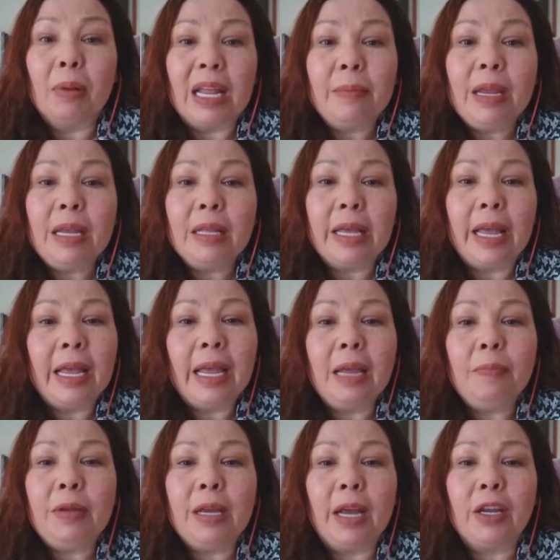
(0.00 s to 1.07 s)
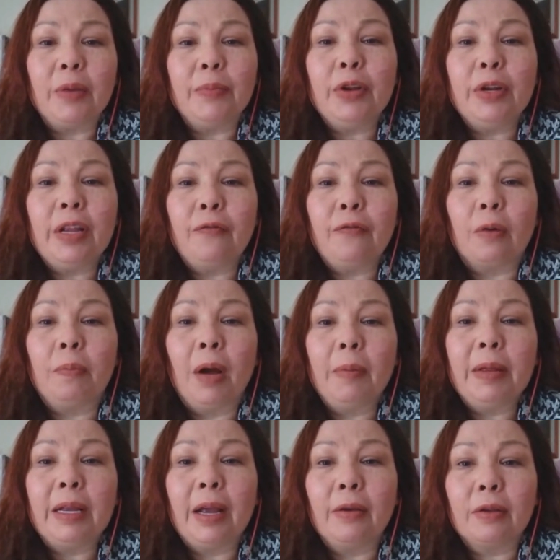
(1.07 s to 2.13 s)
Blaming the AAPI community for a
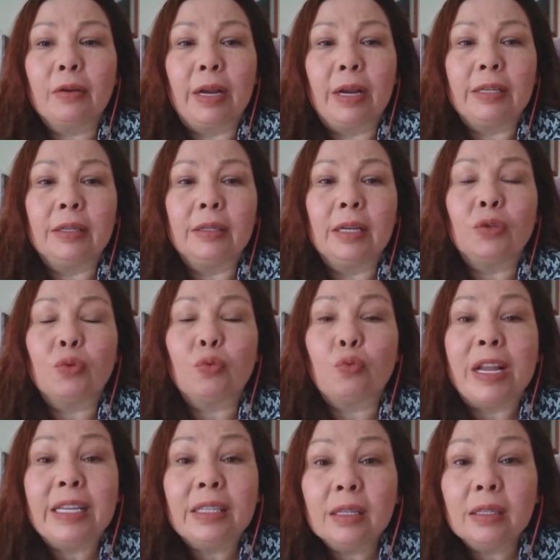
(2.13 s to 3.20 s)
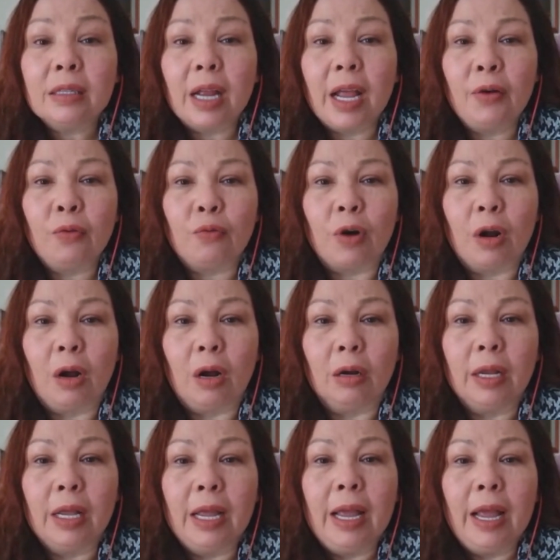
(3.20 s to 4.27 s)
public health crisis is racist and
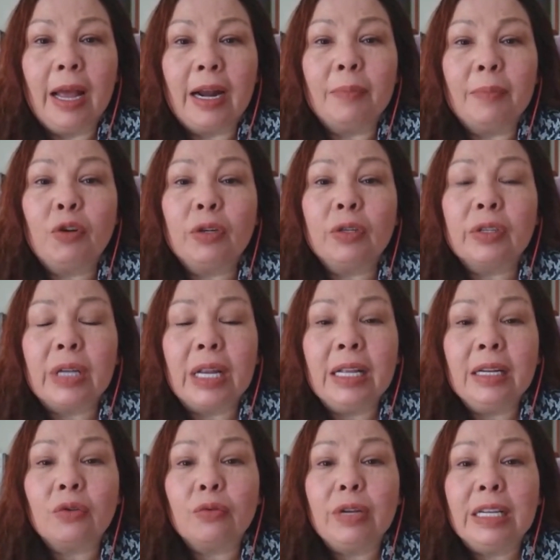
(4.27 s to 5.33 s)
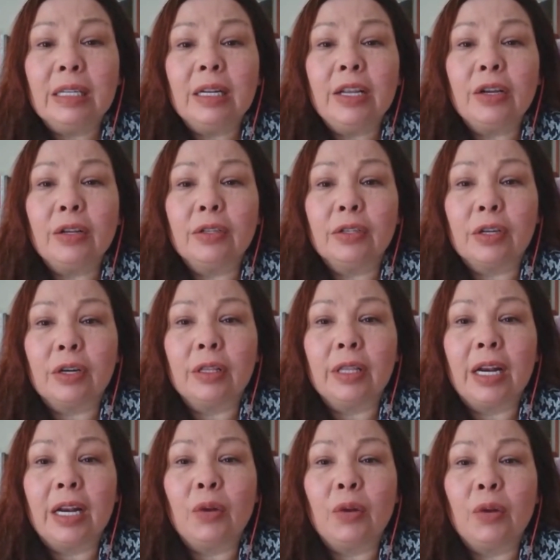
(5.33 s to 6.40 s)
wrong, and I'm increasingly
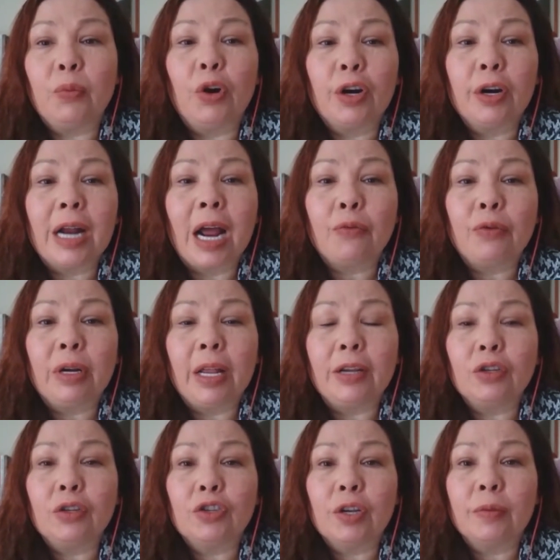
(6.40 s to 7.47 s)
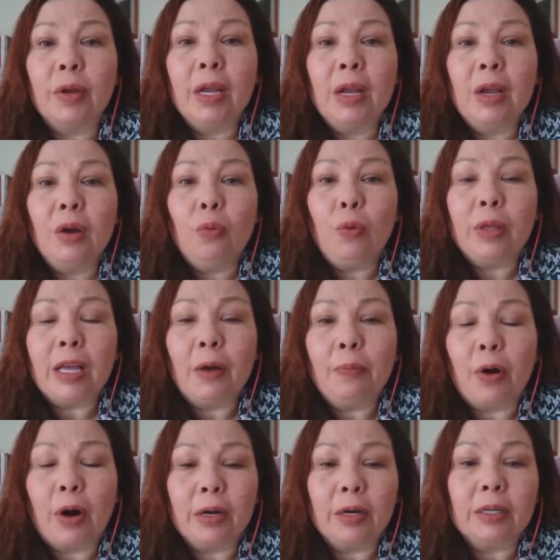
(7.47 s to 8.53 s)
concerned that it will hurt our relationship with
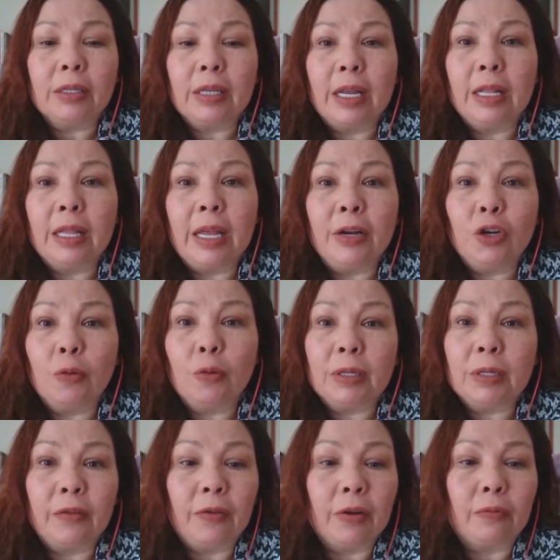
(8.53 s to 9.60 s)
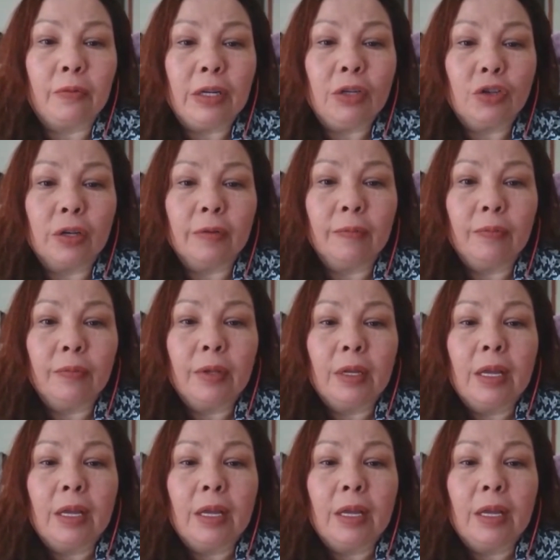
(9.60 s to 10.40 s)
our partners in the Indo-Pacific region.